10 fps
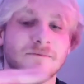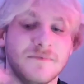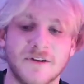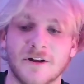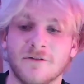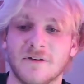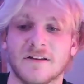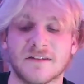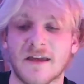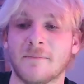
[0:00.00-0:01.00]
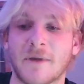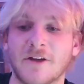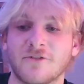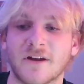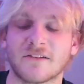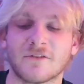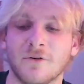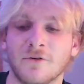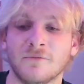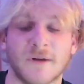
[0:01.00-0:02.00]
you know, it's kept my drinks
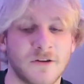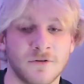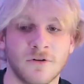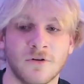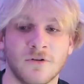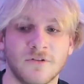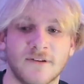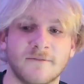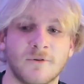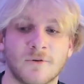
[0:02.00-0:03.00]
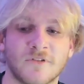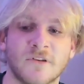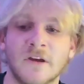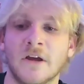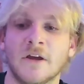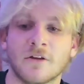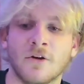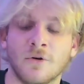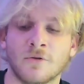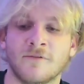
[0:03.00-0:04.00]
cold. My Coca-Cola's, of course,
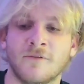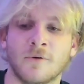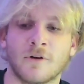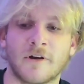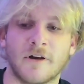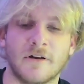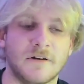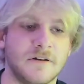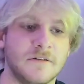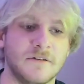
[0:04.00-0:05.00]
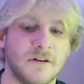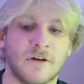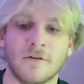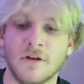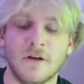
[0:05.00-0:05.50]
cold for, you know,